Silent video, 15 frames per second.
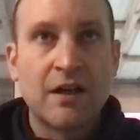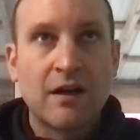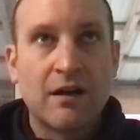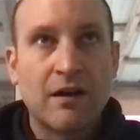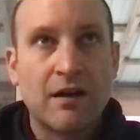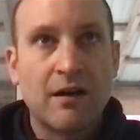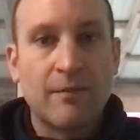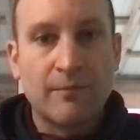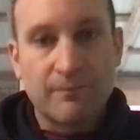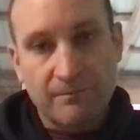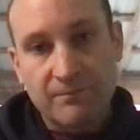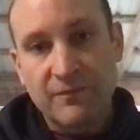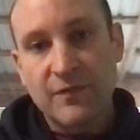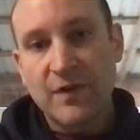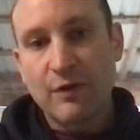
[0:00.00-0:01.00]

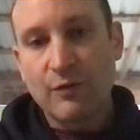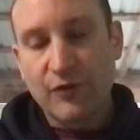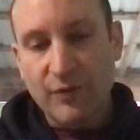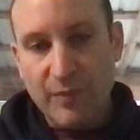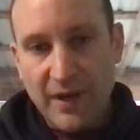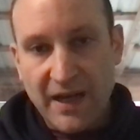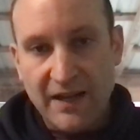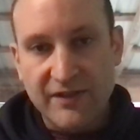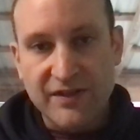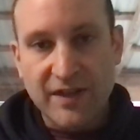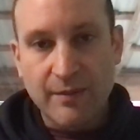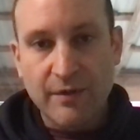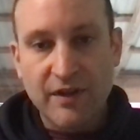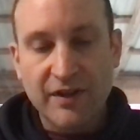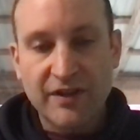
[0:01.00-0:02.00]
There was the
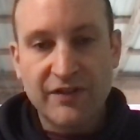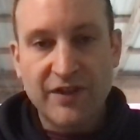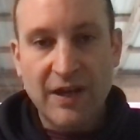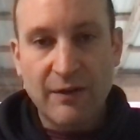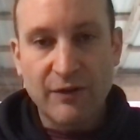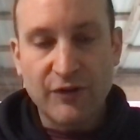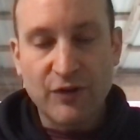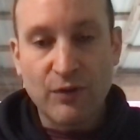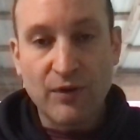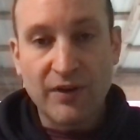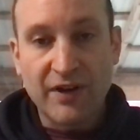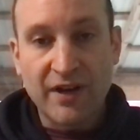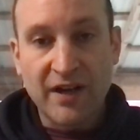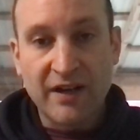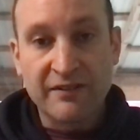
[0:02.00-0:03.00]
pandemic that was going
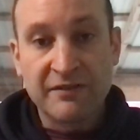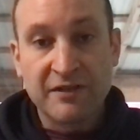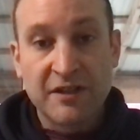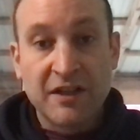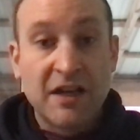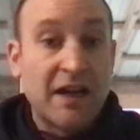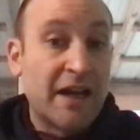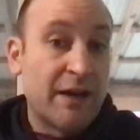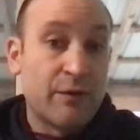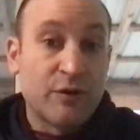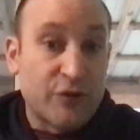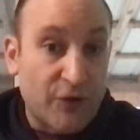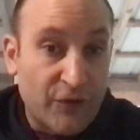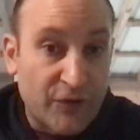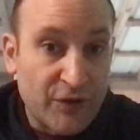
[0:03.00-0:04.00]
on, and which
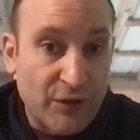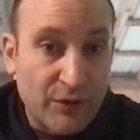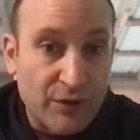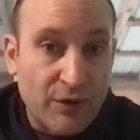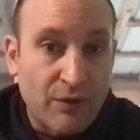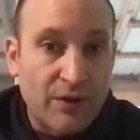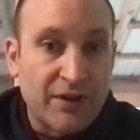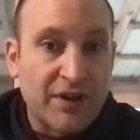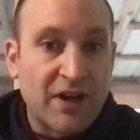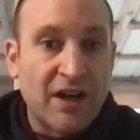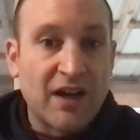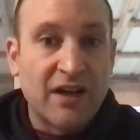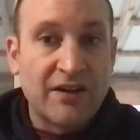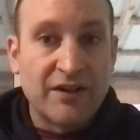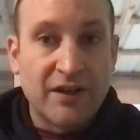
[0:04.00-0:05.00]
is still going
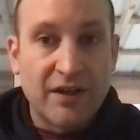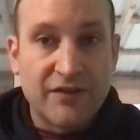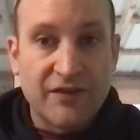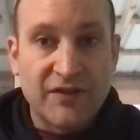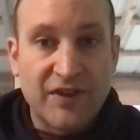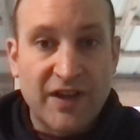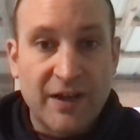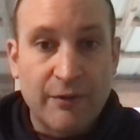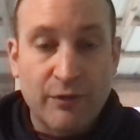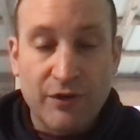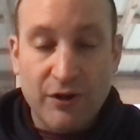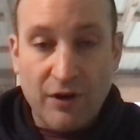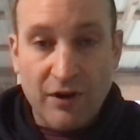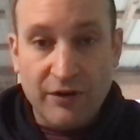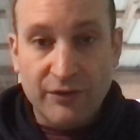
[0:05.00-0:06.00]
on today,
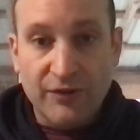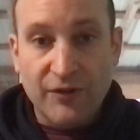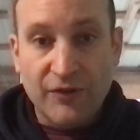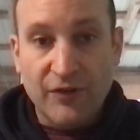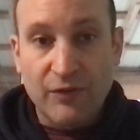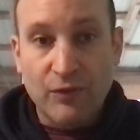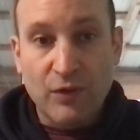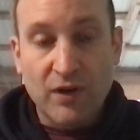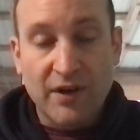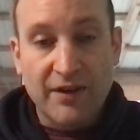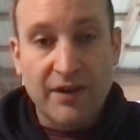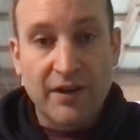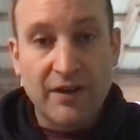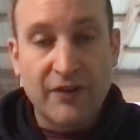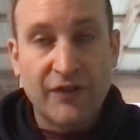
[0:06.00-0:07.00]
regardless of
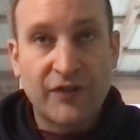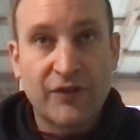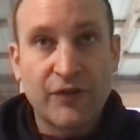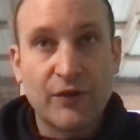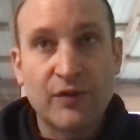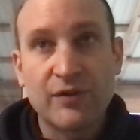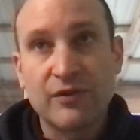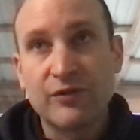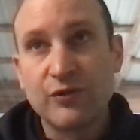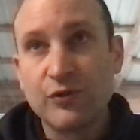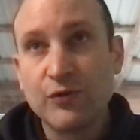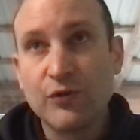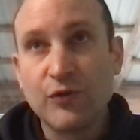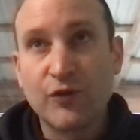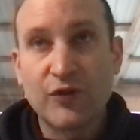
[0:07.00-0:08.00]
what certain
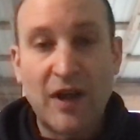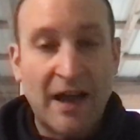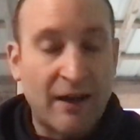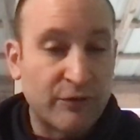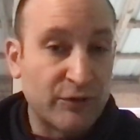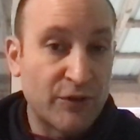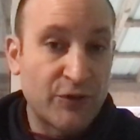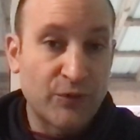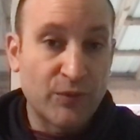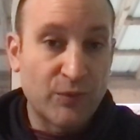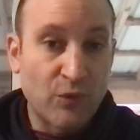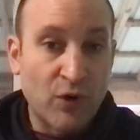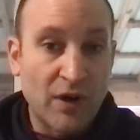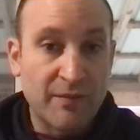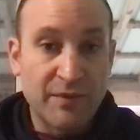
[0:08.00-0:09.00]
news outlets would
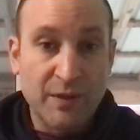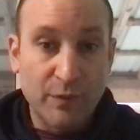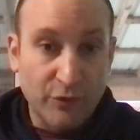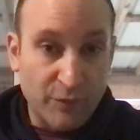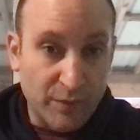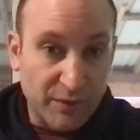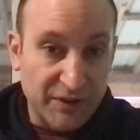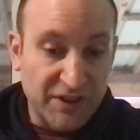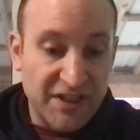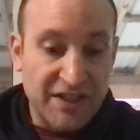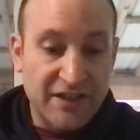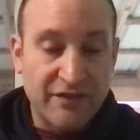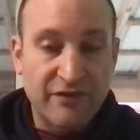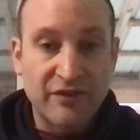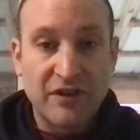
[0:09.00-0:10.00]
want people to
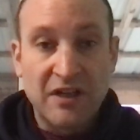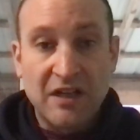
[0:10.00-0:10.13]
believe.